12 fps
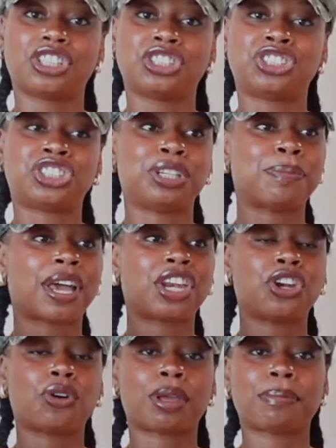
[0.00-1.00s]
She might
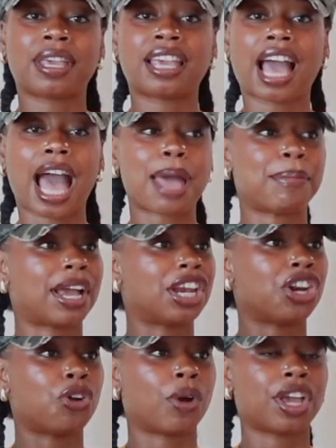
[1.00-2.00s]
annoy me. I might
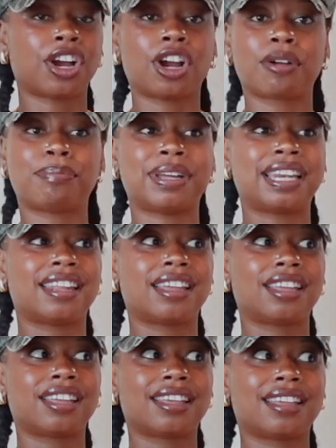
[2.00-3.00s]
annoy her, but
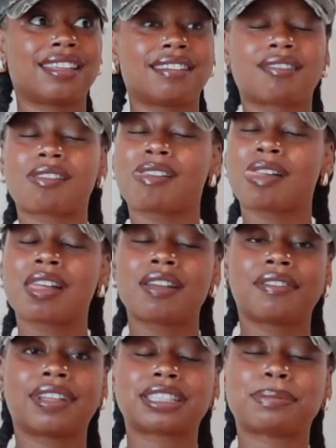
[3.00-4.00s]

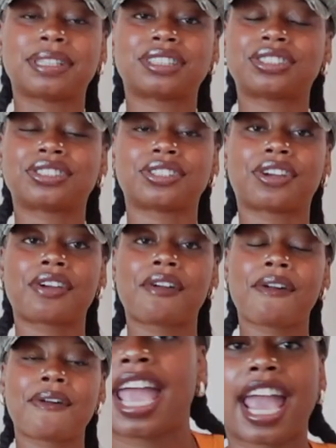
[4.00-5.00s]
that's my sister.
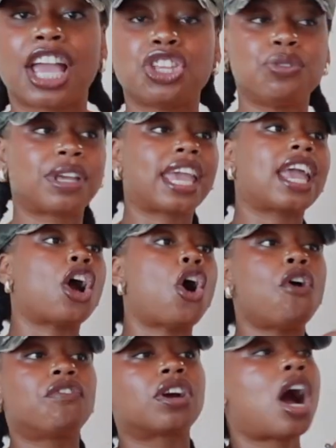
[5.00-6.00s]
And you can't
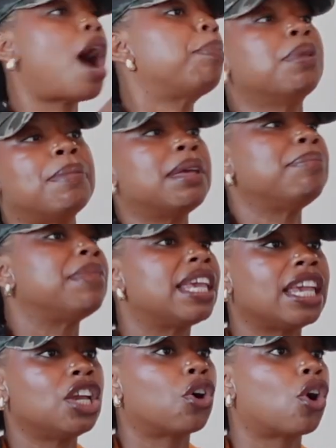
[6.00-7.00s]
overcompliment
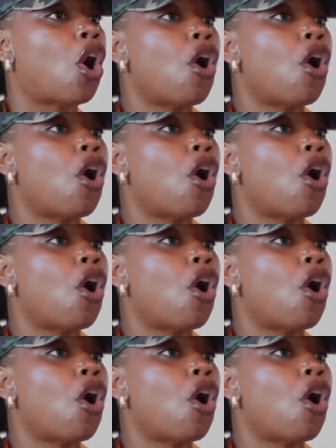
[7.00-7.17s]
me or